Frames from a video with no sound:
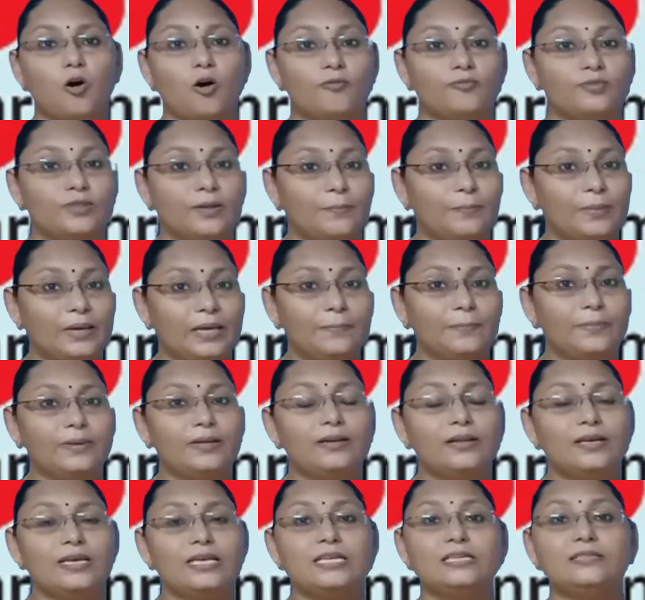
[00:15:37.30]
of the
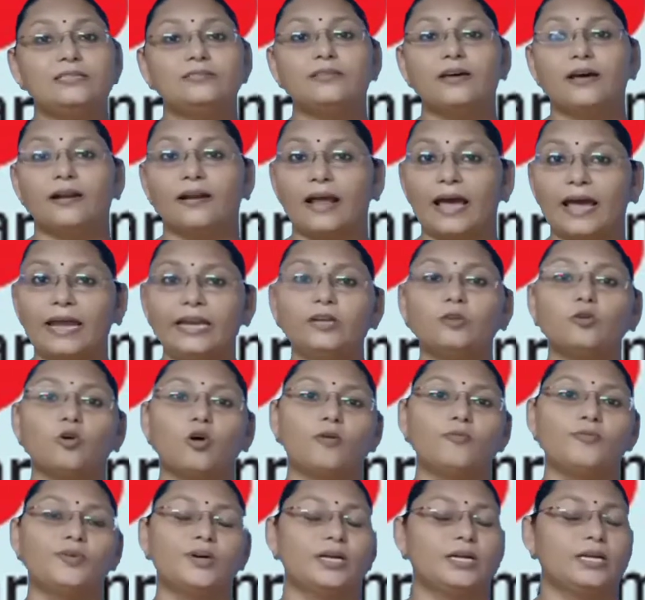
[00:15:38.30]
people is the right
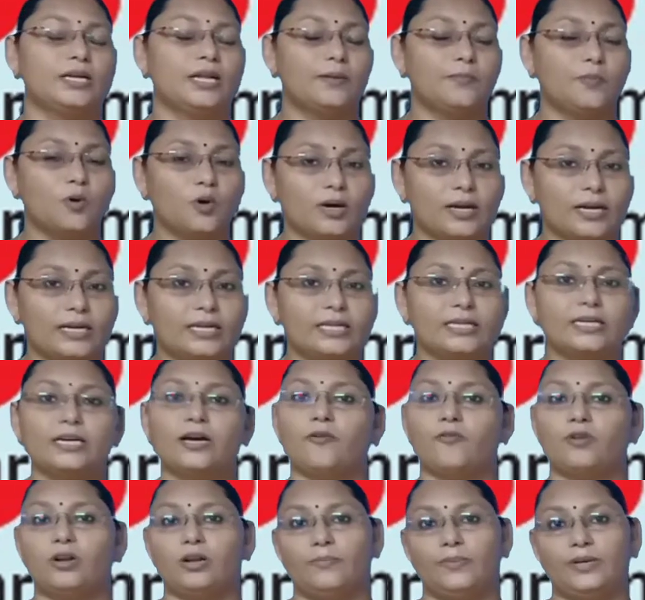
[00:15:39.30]
of democratic
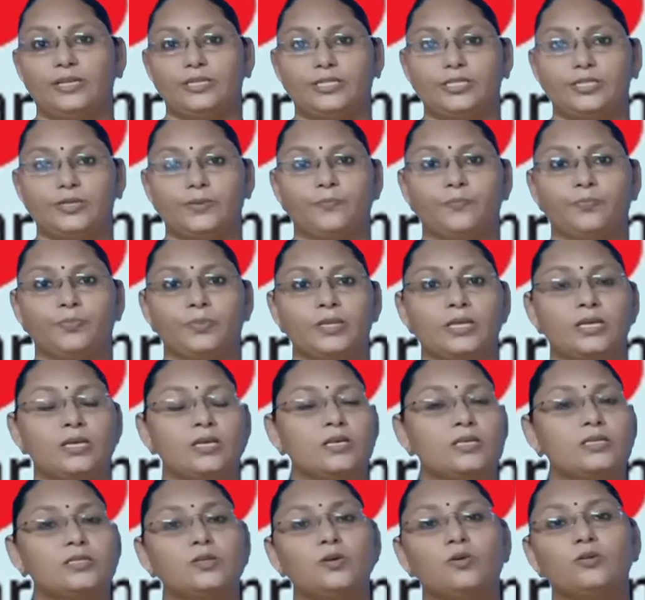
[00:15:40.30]
government.
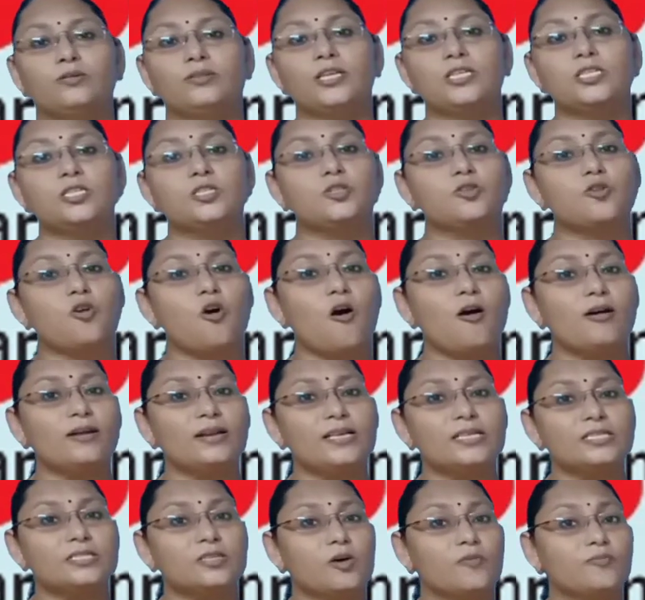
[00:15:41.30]
So the
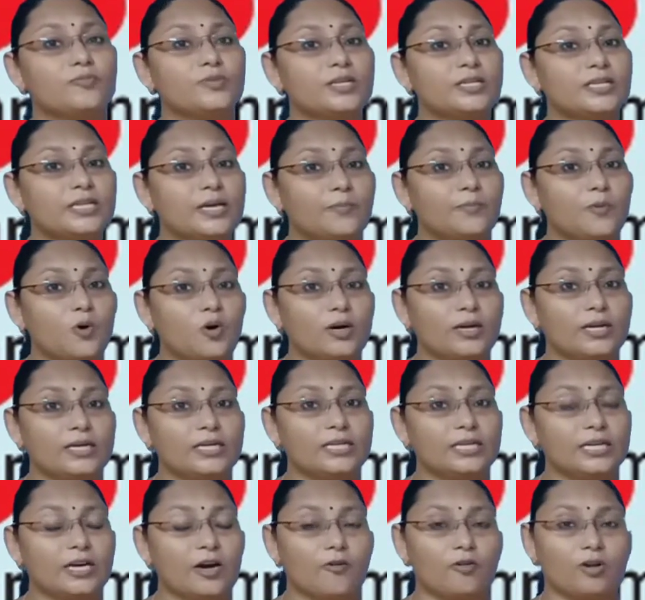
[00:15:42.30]
strongness of the
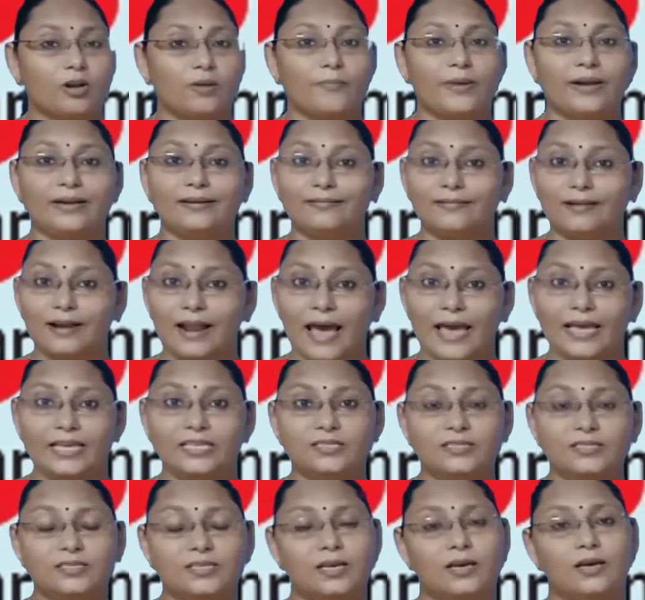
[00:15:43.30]
democratic government
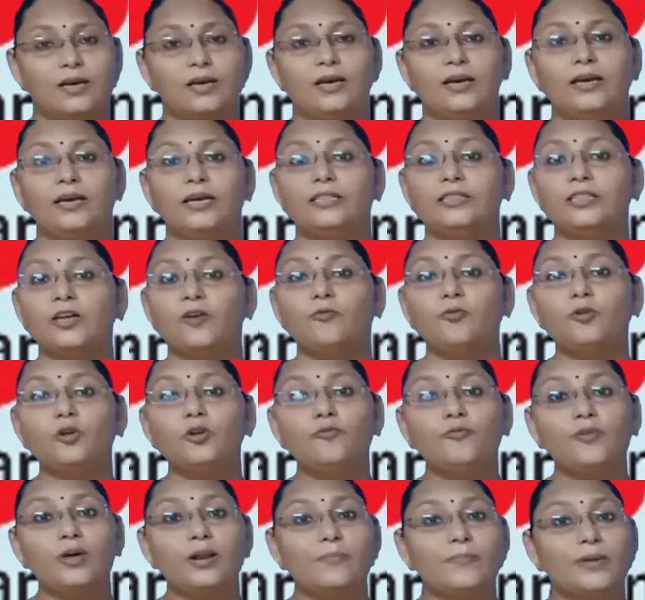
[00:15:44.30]
lies in the
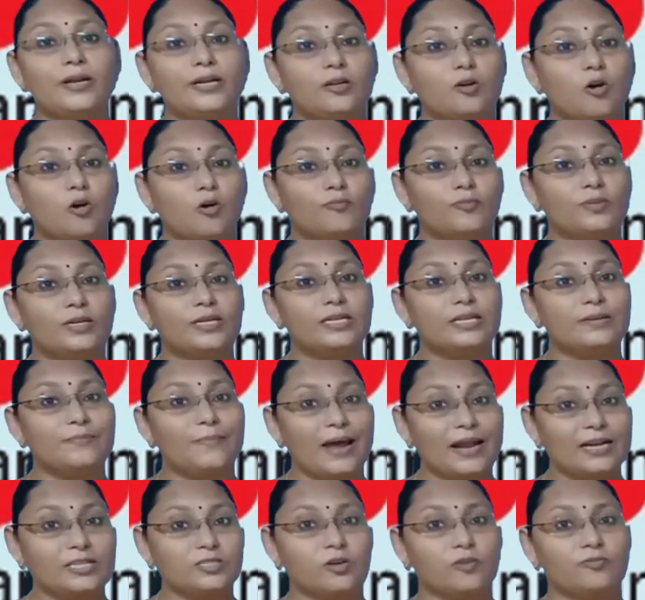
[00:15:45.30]
fulfillment of the
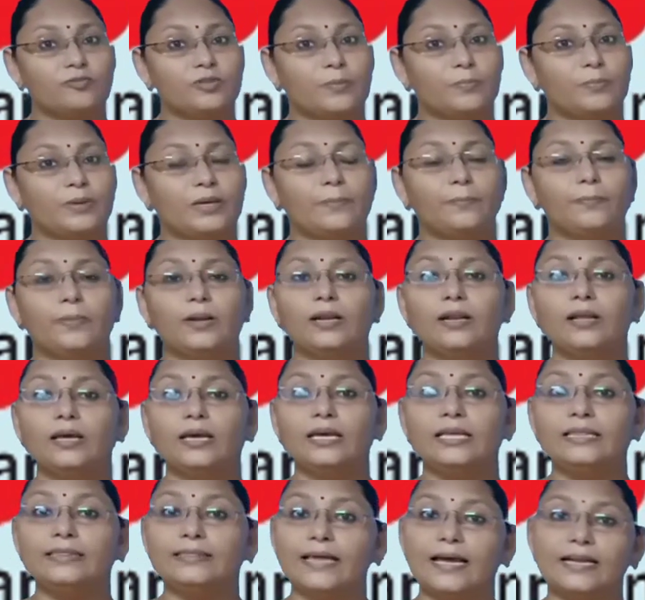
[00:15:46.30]
demands of the people
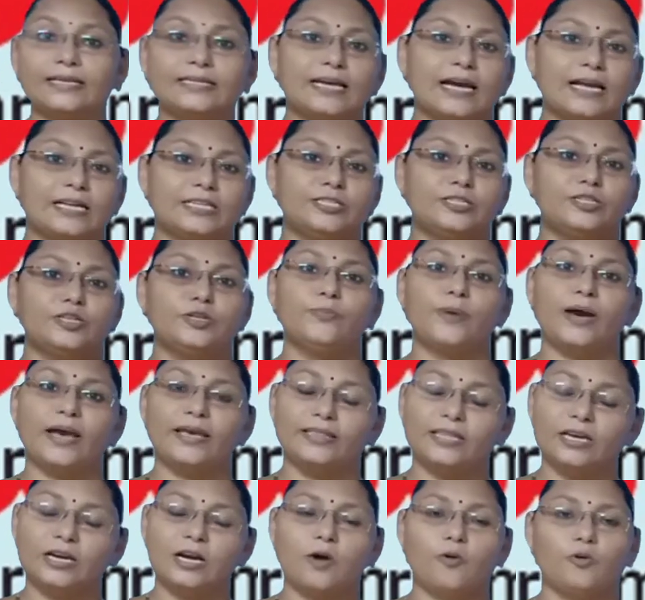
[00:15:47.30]
in that country
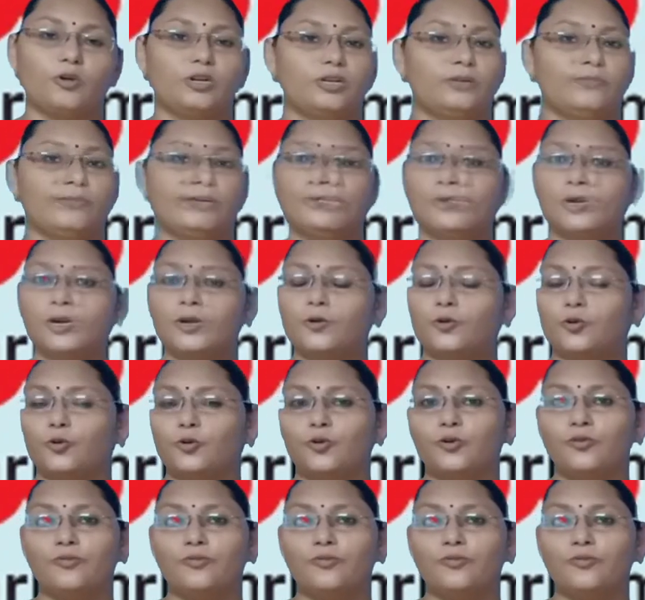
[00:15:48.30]
by the government. Tomorrow